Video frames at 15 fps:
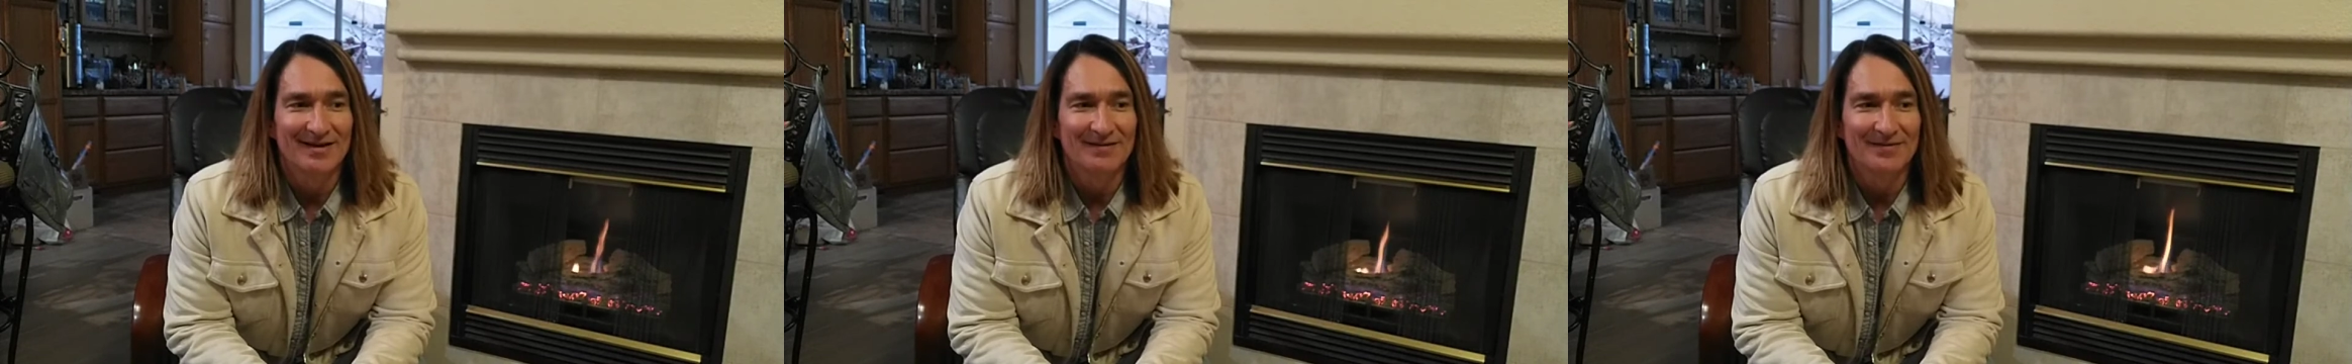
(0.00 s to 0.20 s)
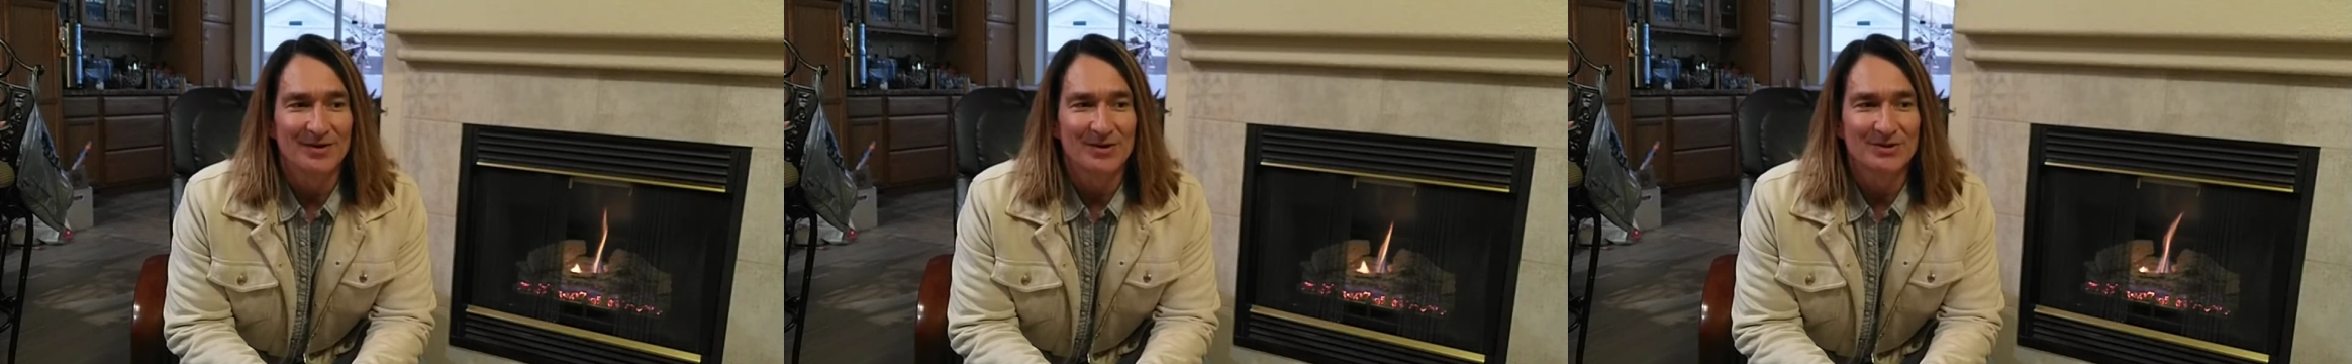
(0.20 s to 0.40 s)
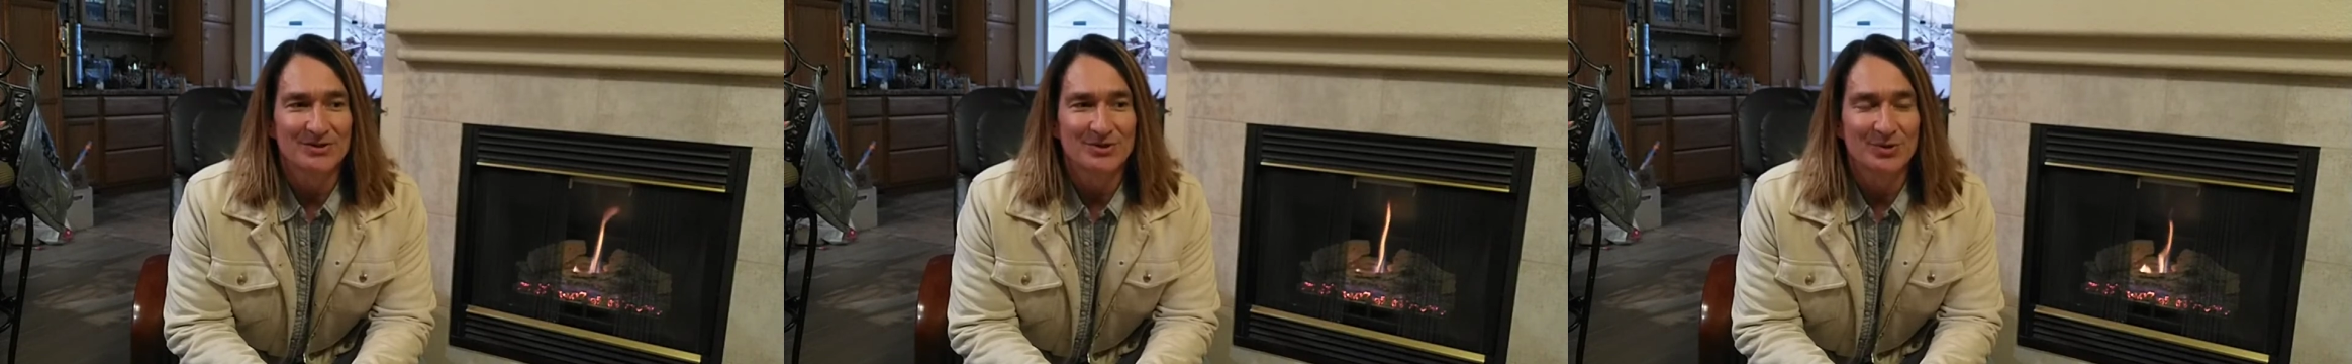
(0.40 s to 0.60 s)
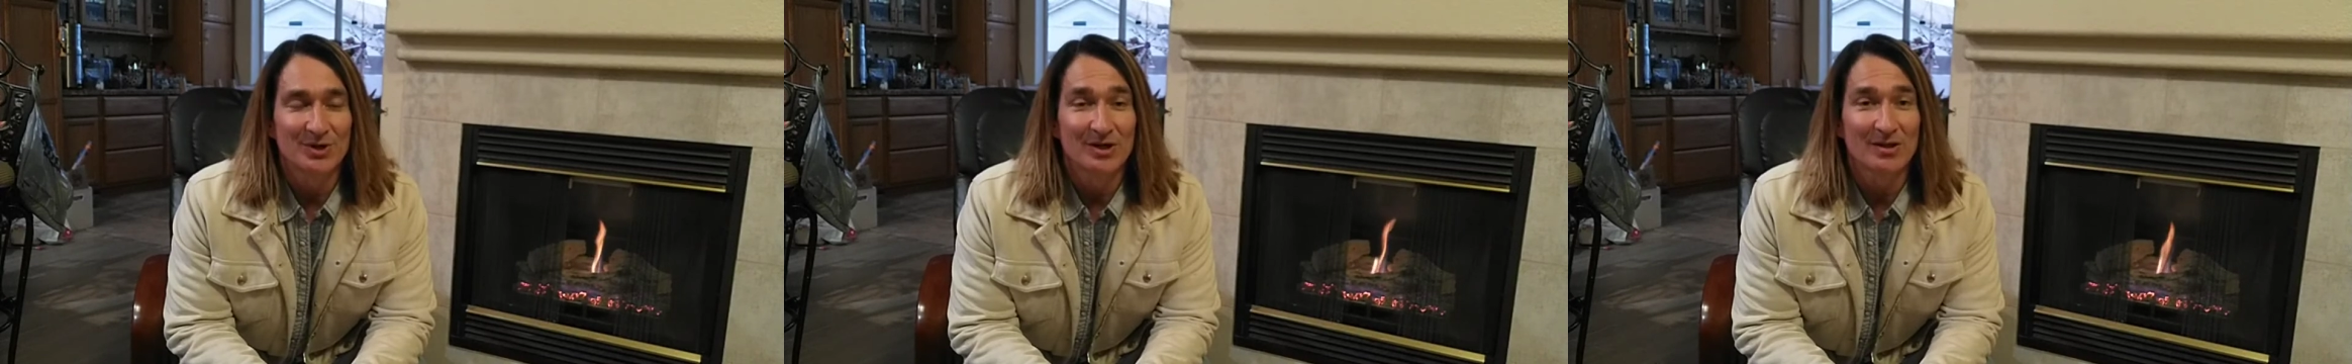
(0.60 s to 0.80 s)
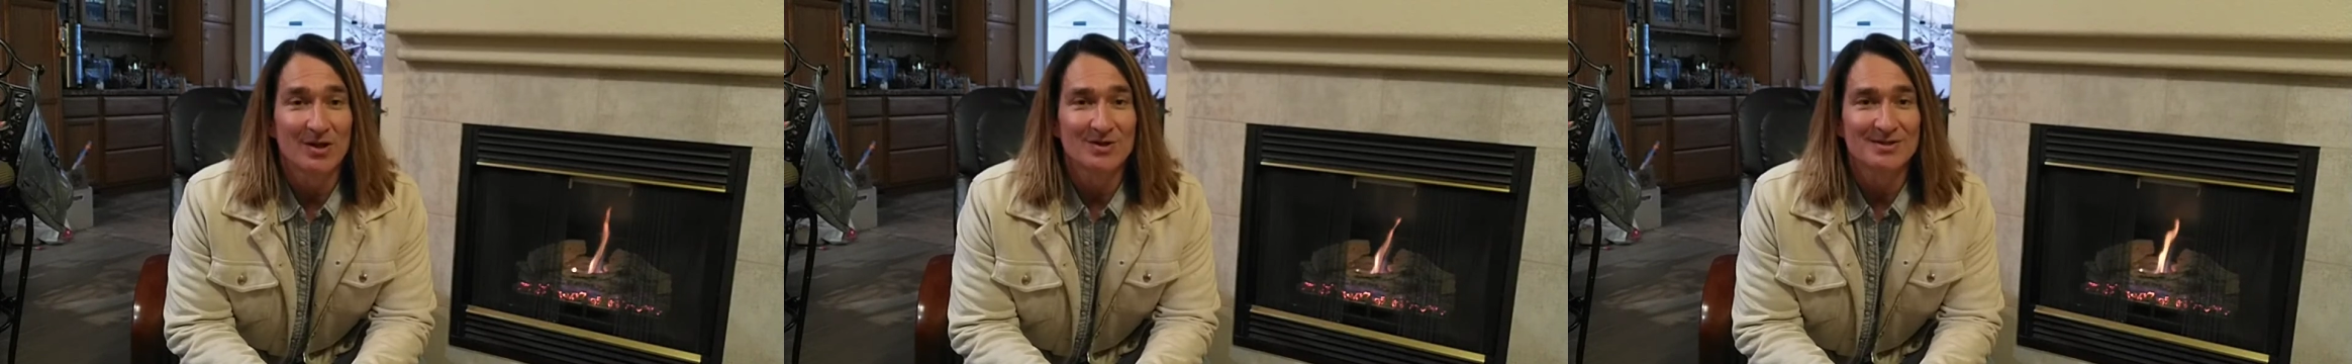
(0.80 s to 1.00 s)
those who are
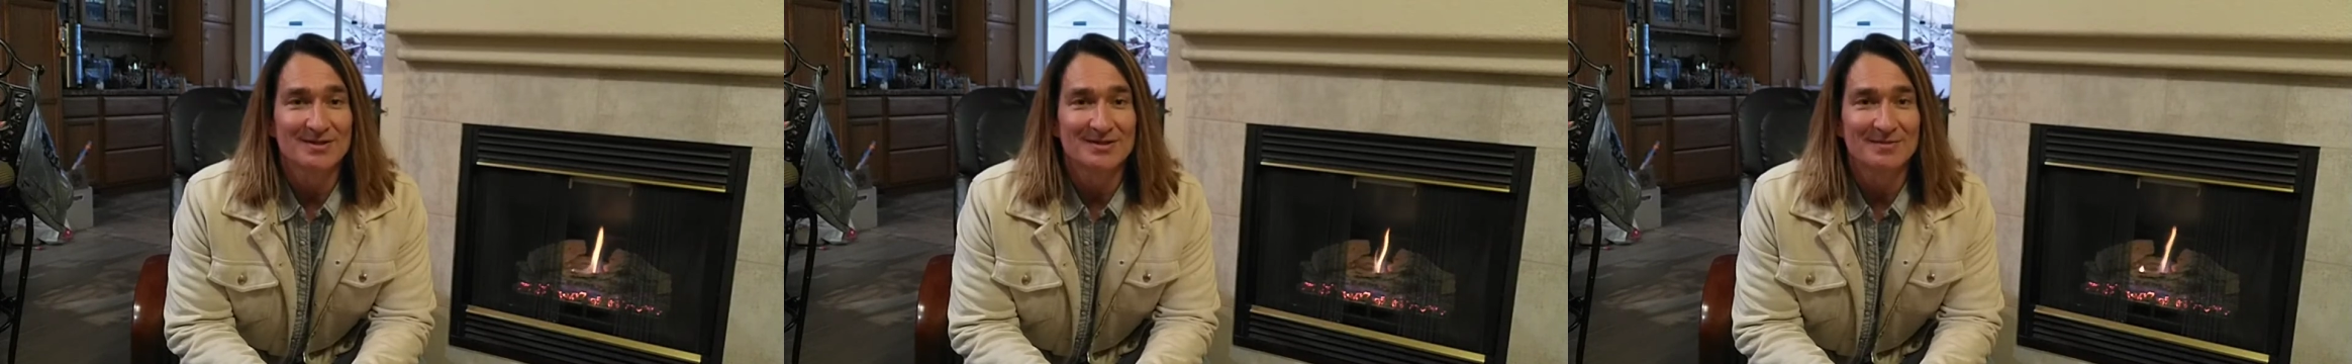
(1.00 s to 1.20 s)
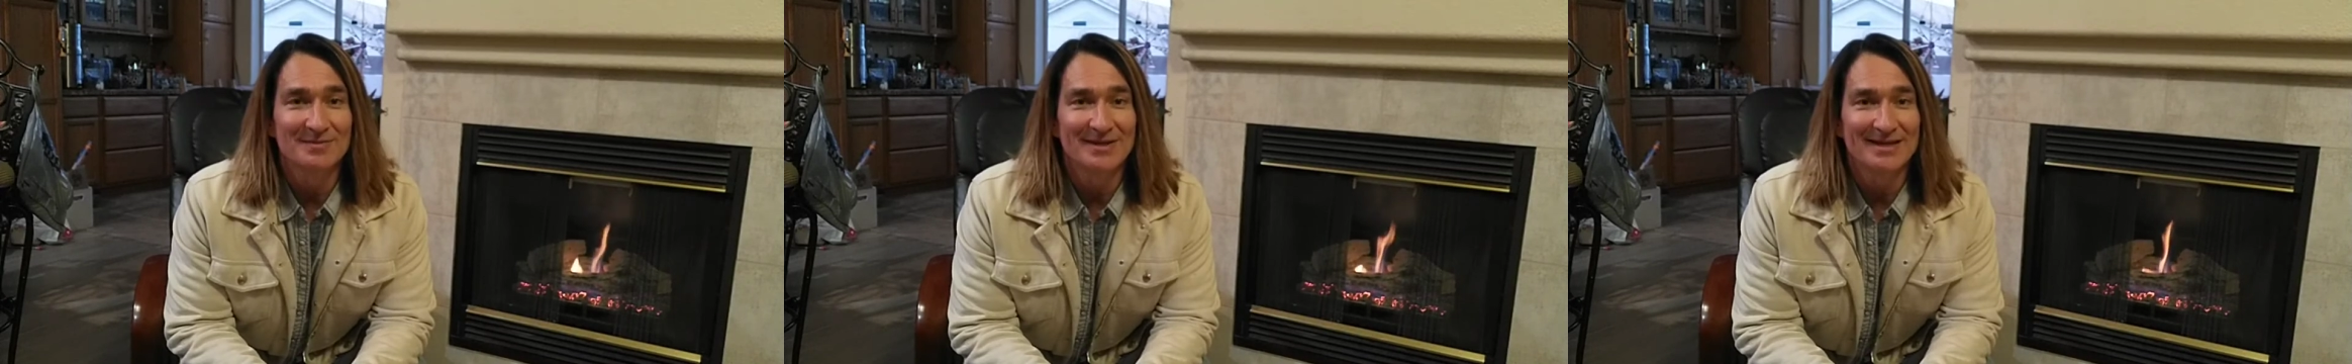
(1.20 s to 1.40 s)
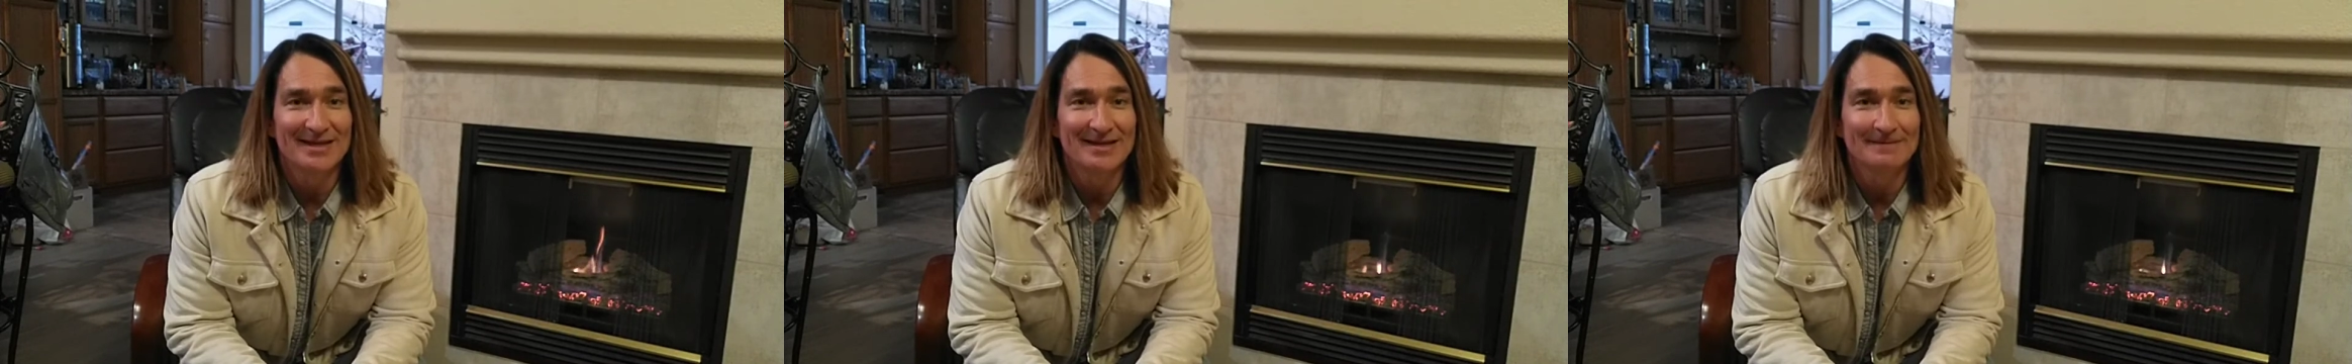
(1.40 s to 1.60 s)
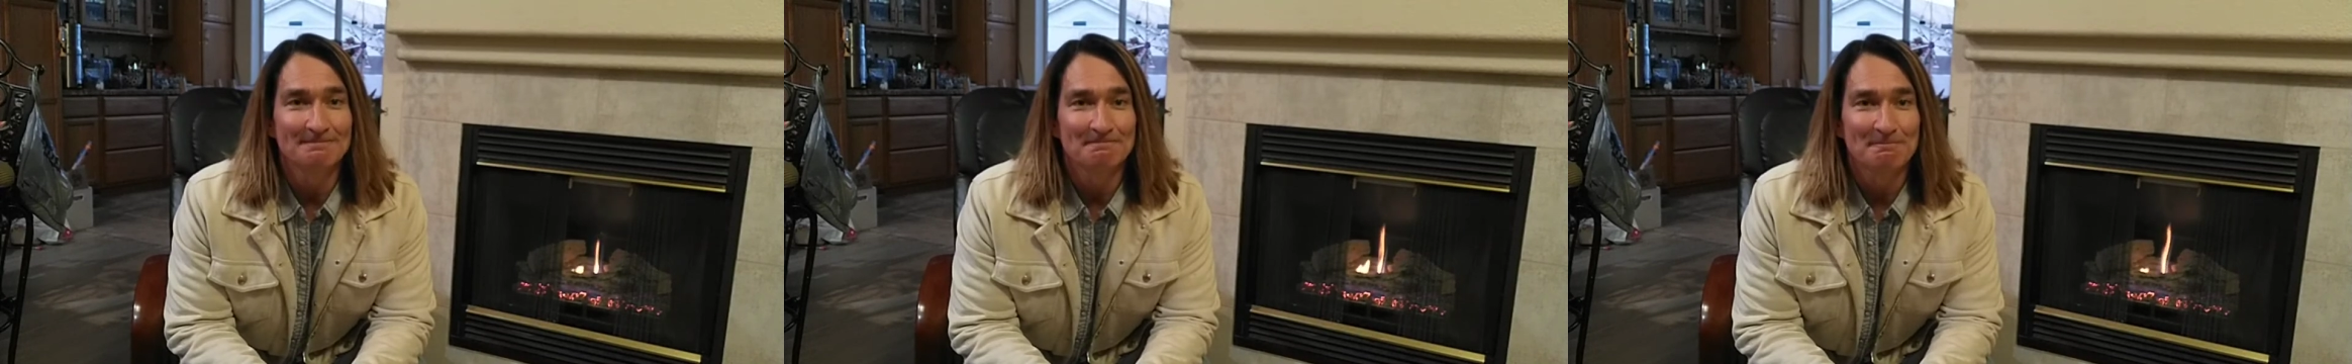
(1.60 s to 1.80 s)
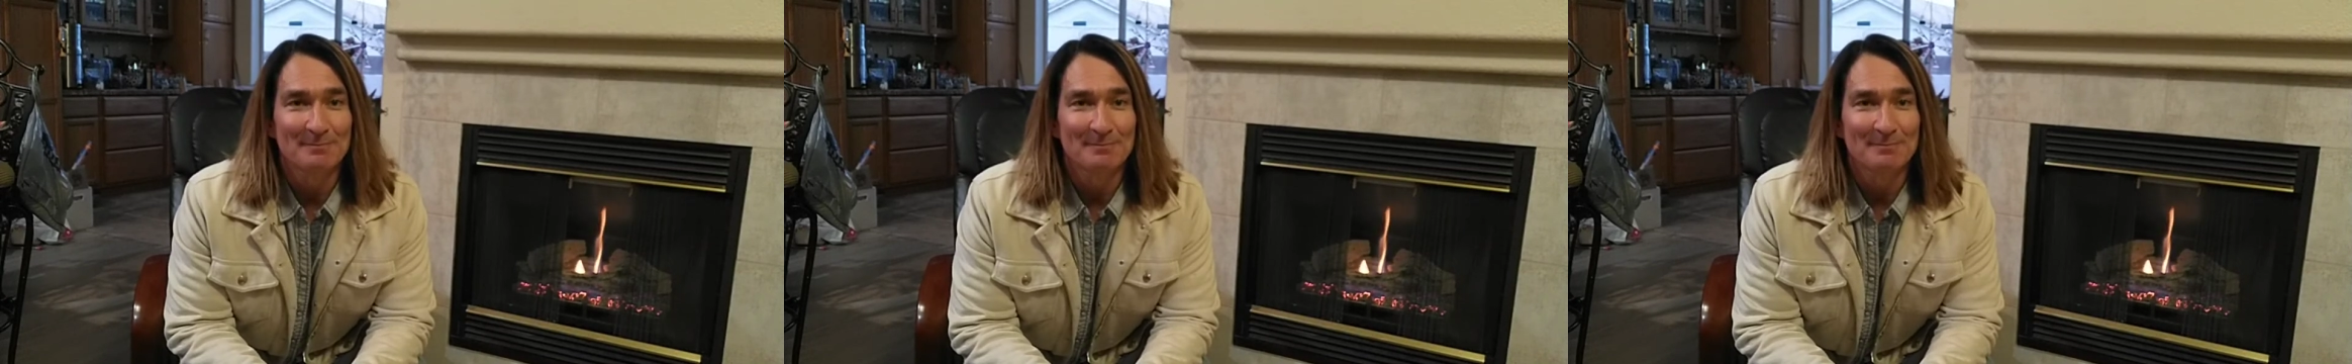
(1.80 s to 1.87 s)
closest to me.